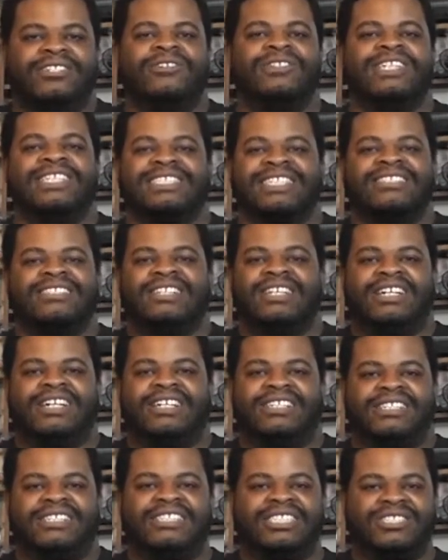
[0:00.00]

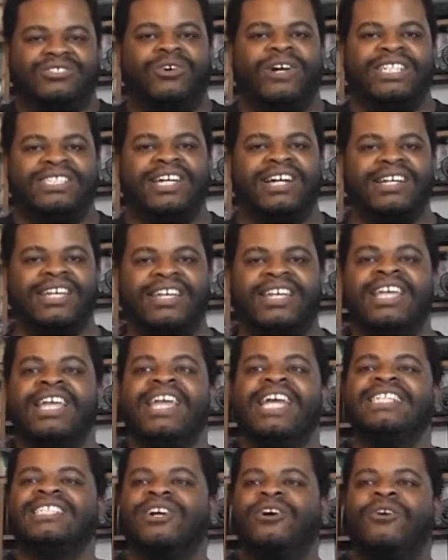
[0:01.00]
doesn't destroy Chucky.
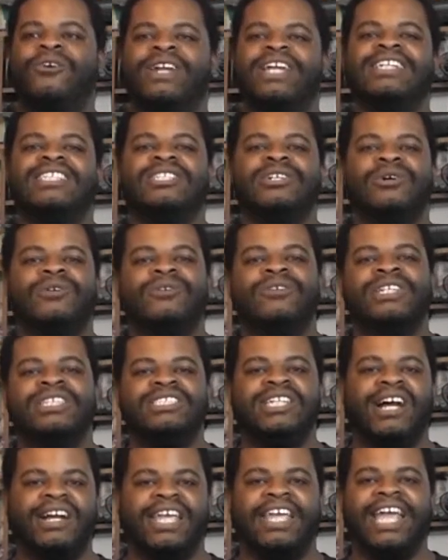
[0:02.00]
It's only until
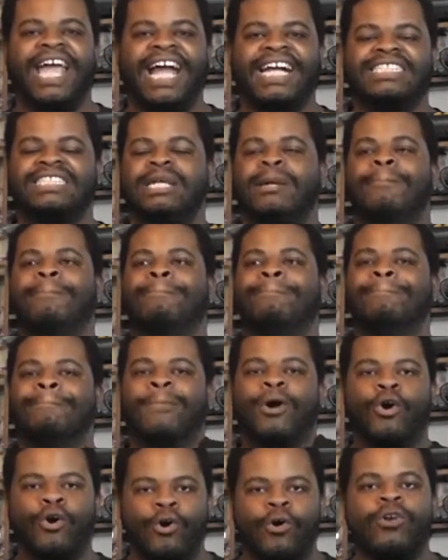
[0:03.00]
Chucky actually
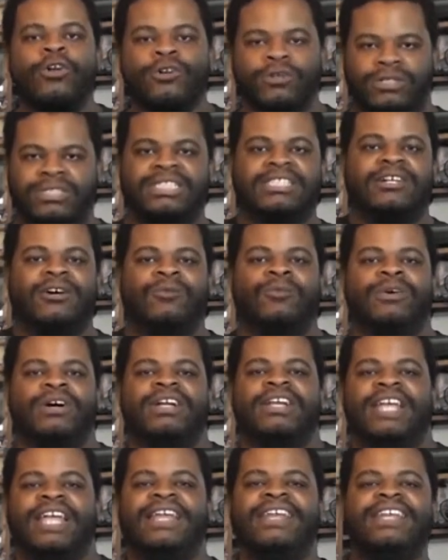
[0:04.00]
murders
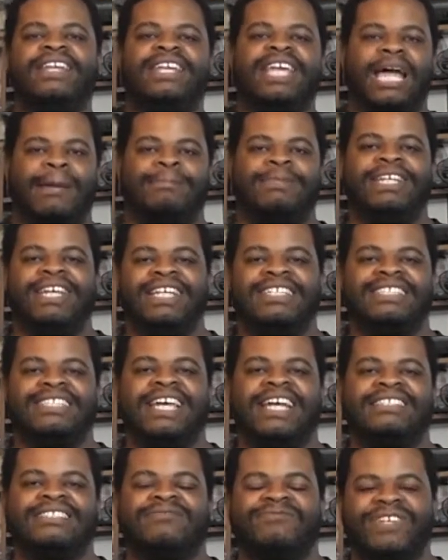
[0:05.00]
someone and decapitates
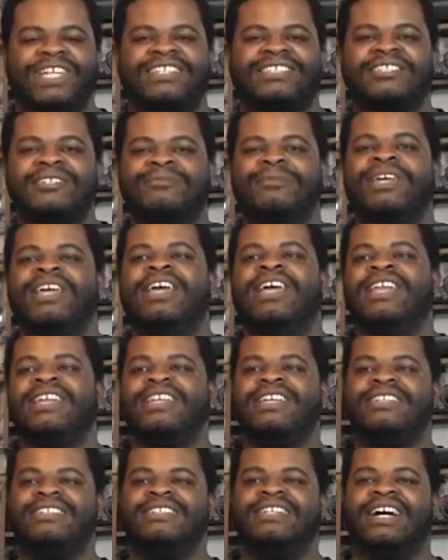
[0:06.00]
that victim
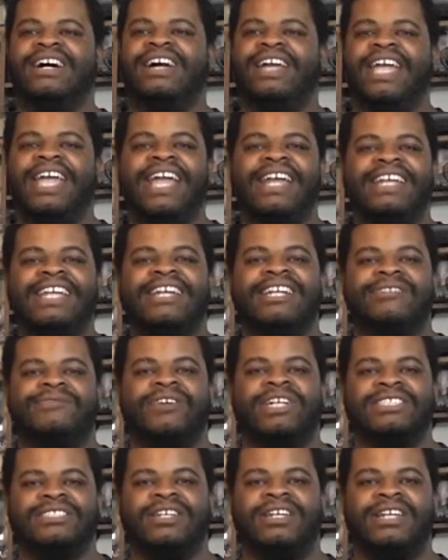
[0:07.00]
that Andy and his
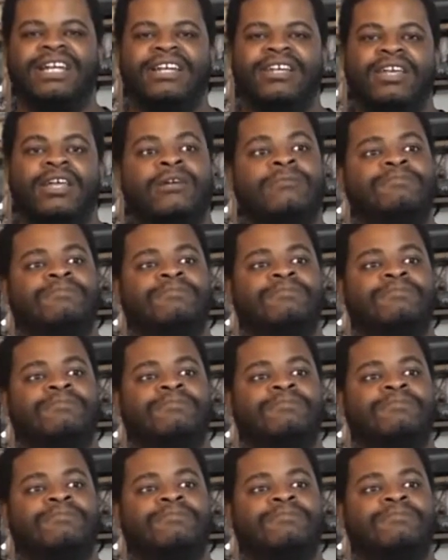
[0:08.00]
friends are like,